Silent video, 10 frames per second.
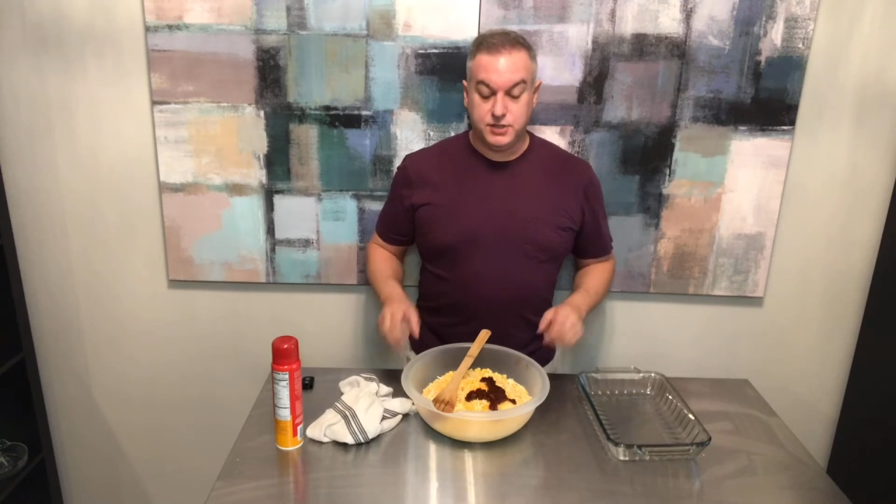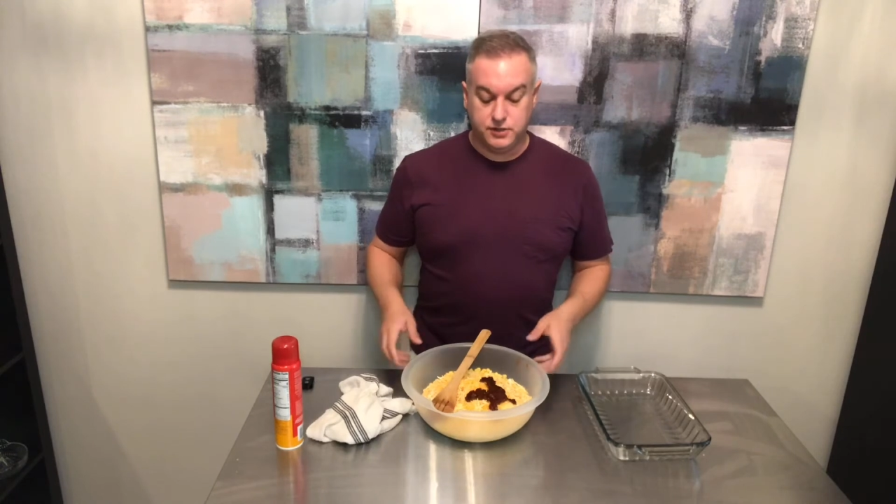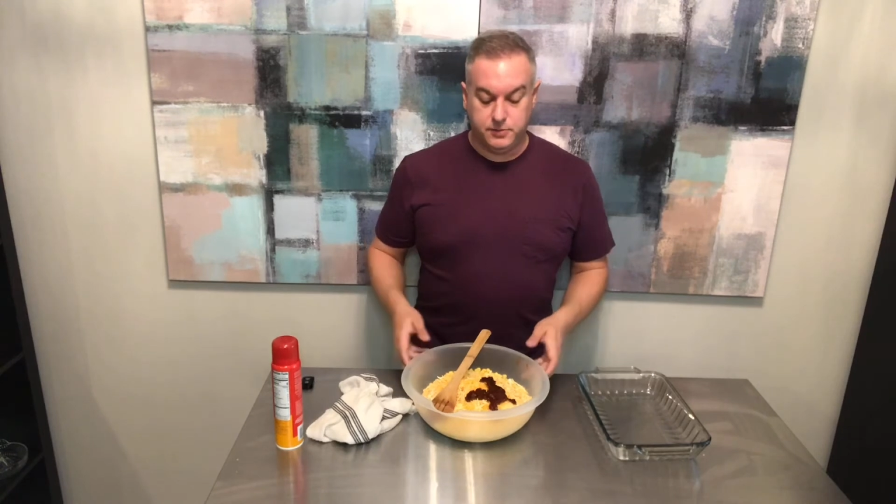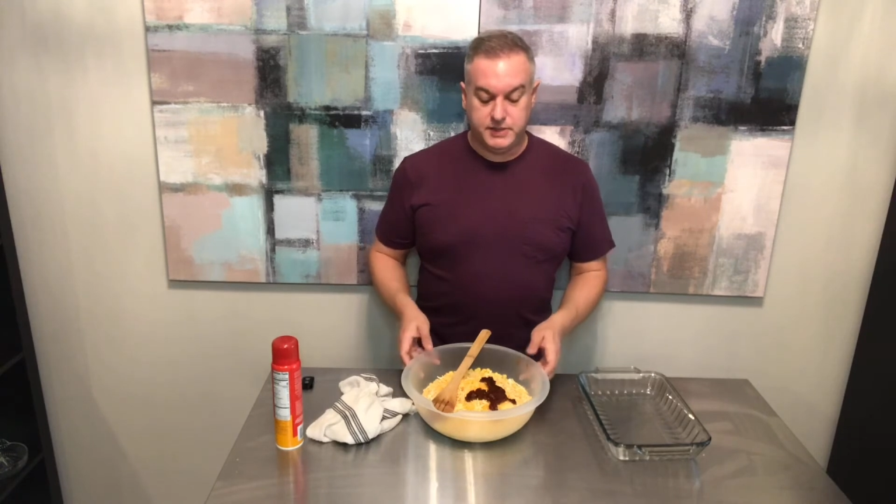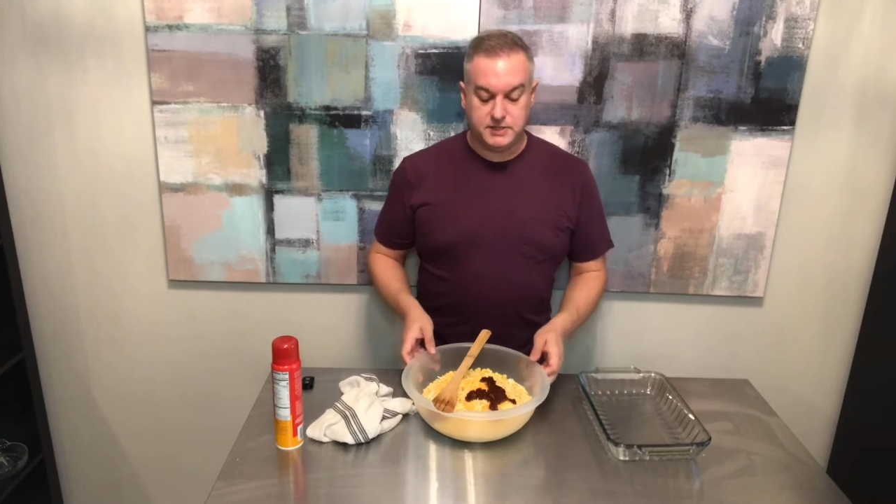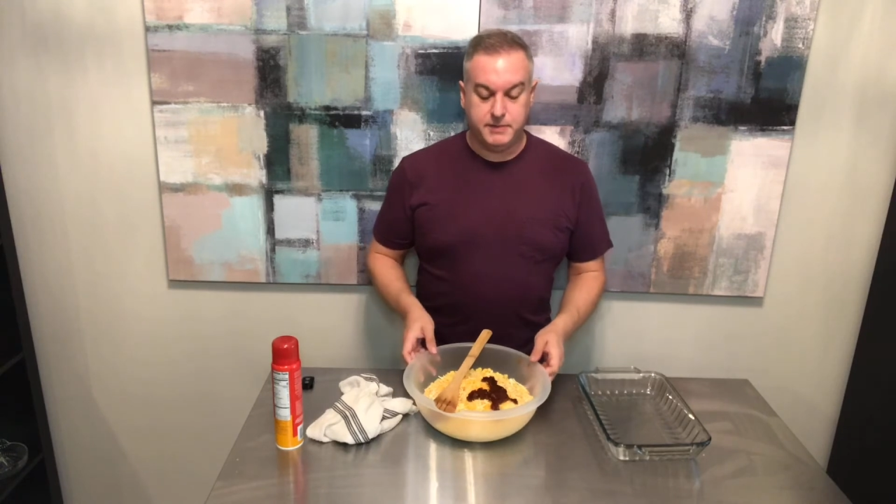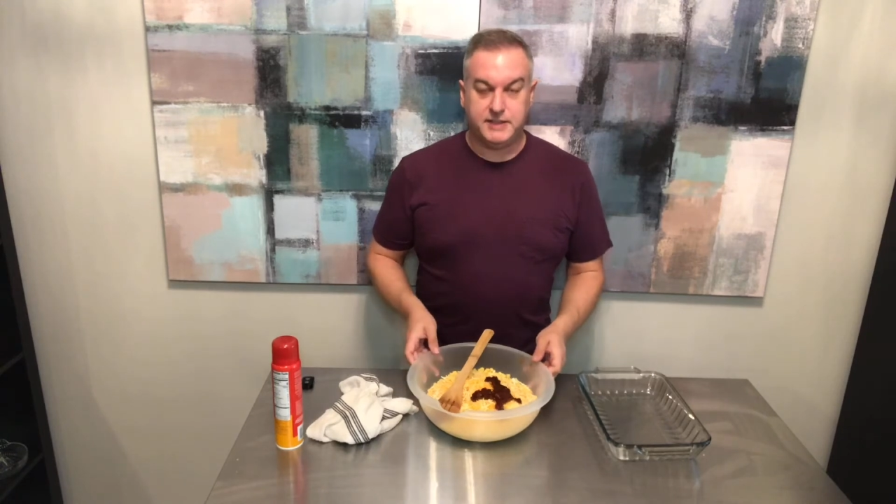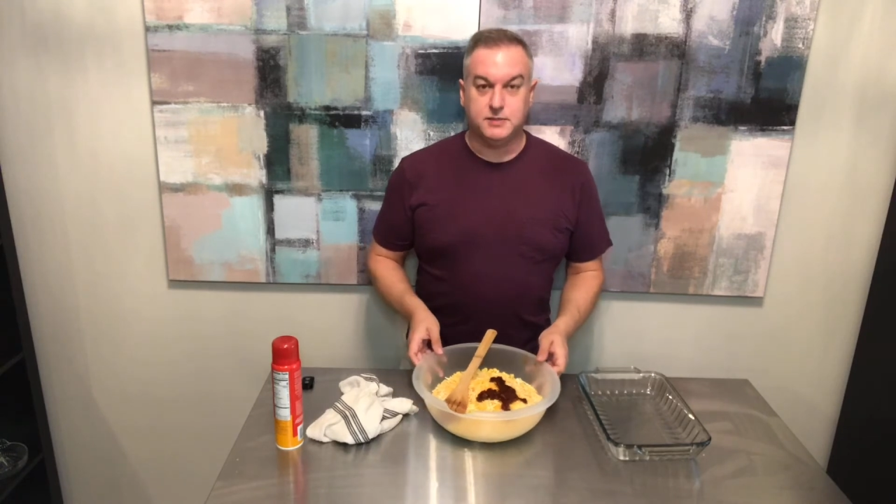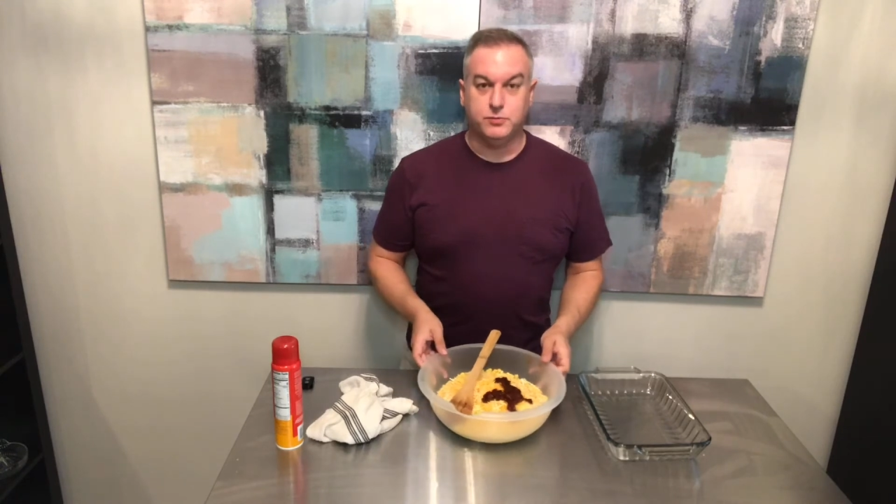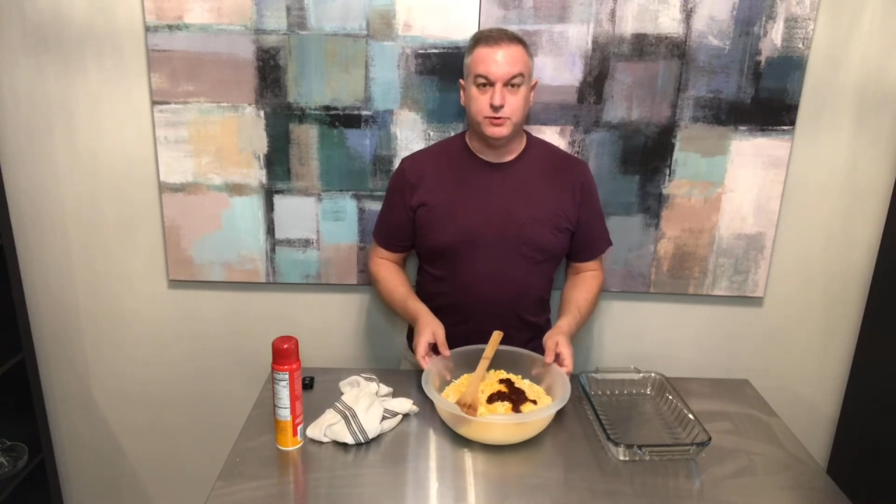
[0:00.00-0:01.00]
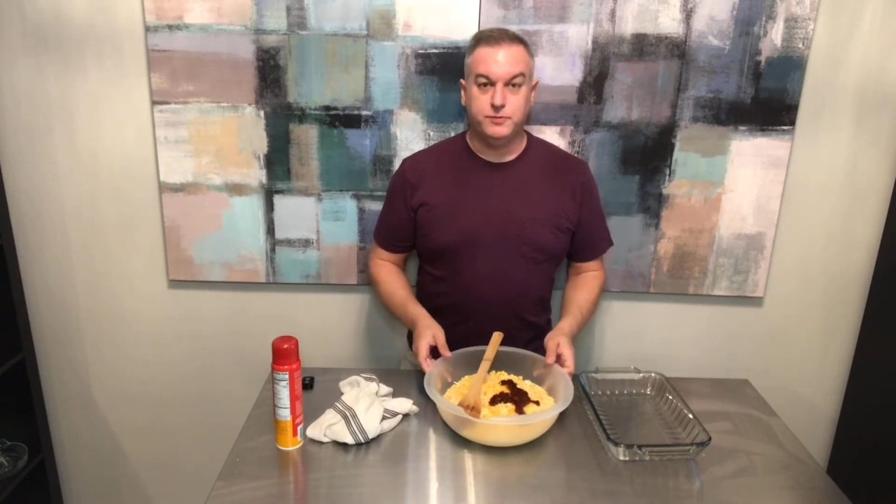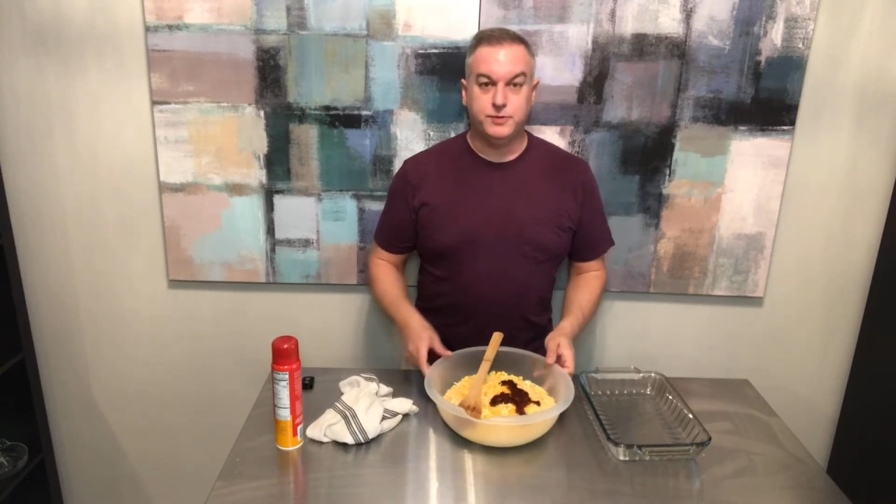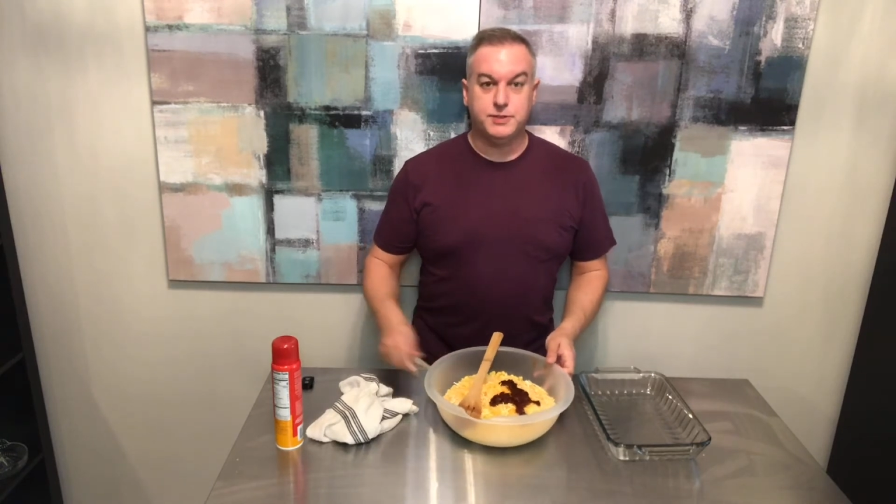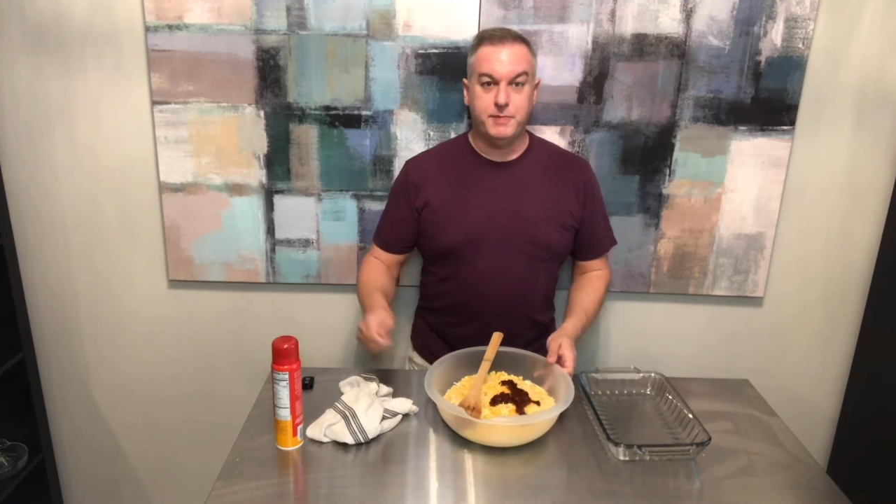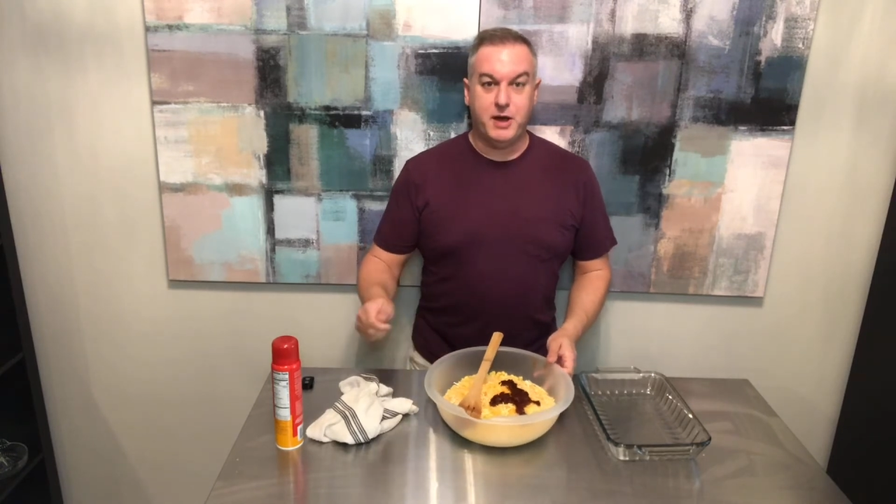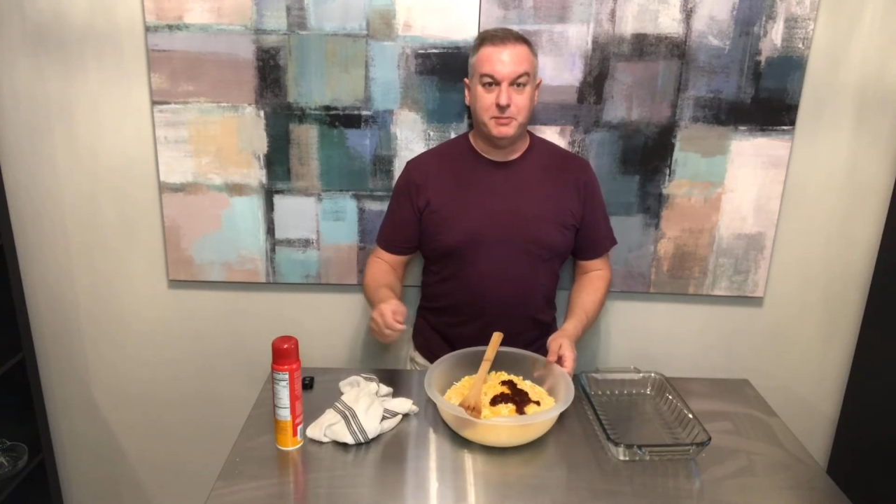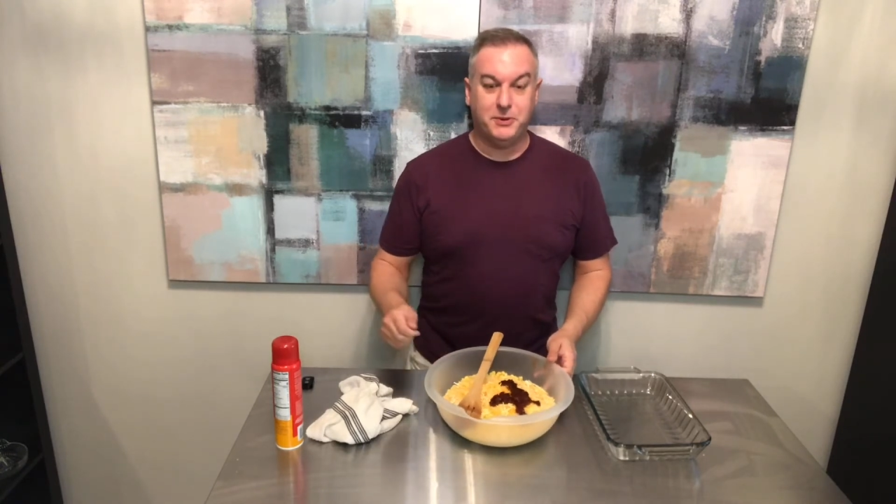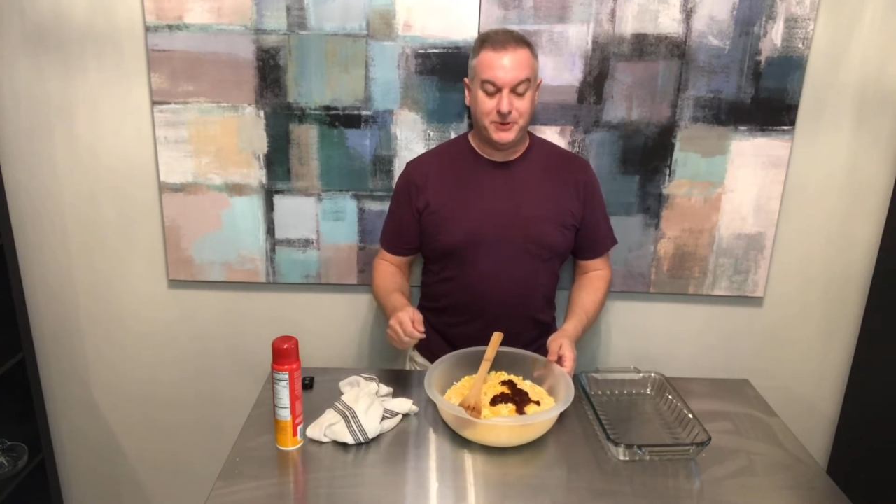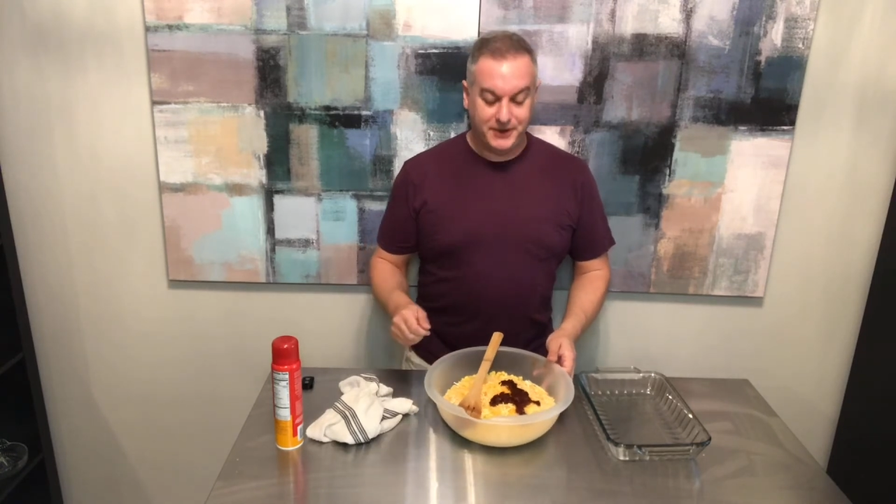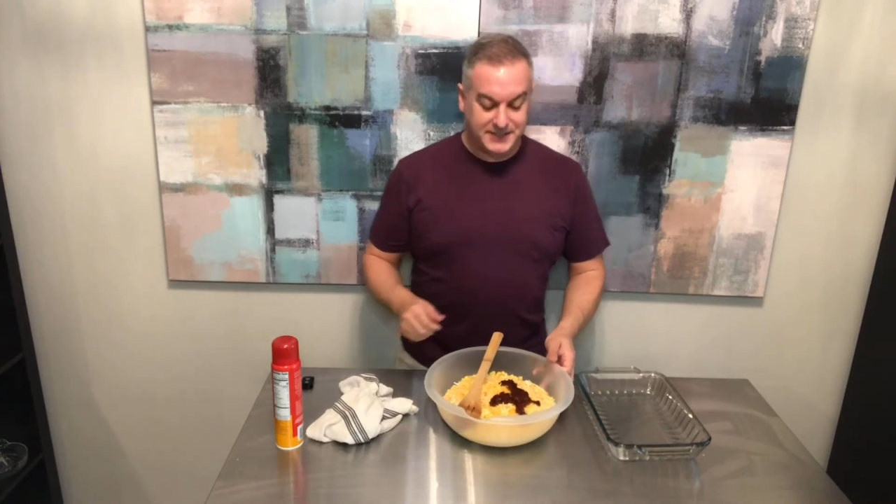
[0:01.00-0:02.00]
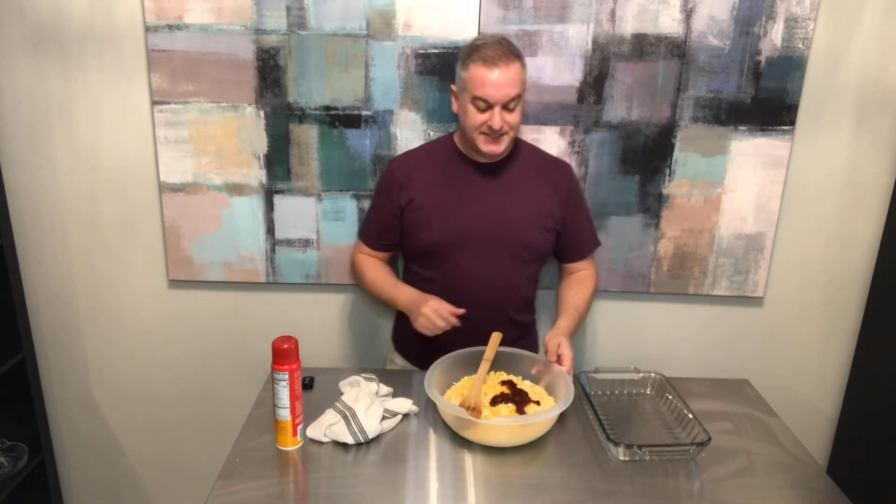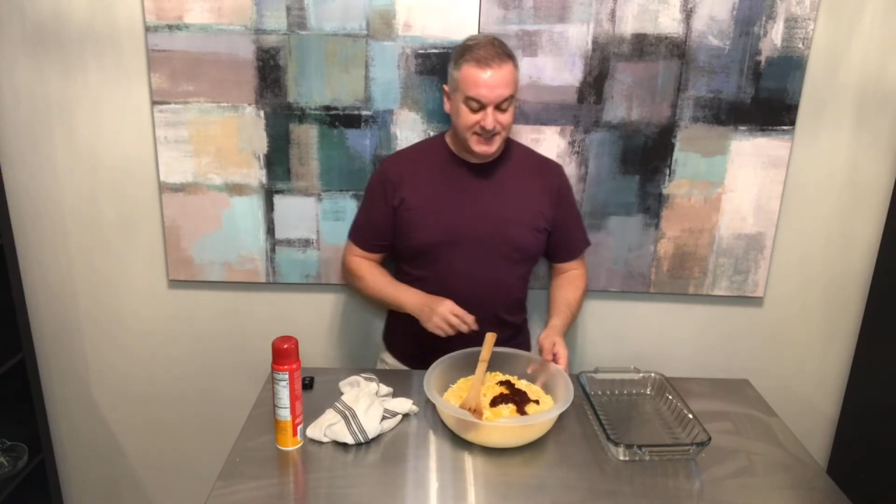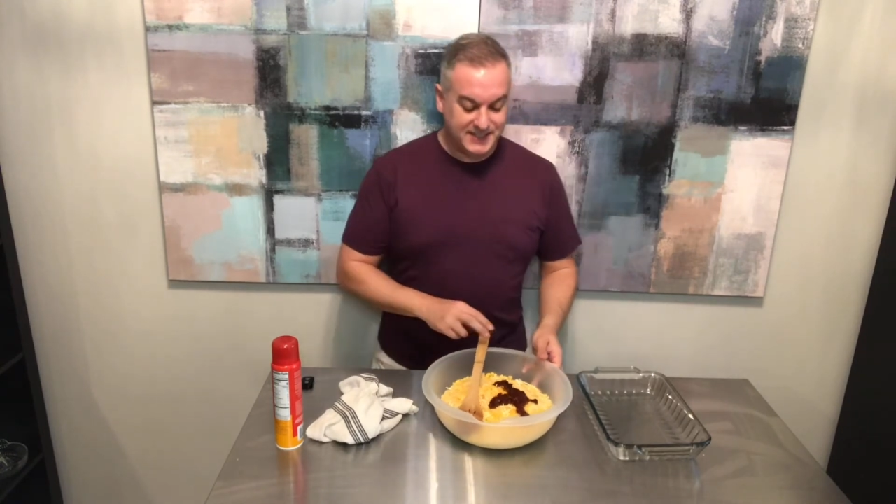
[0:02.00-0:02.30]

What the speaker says: a little bit to make some room for some elbow grease,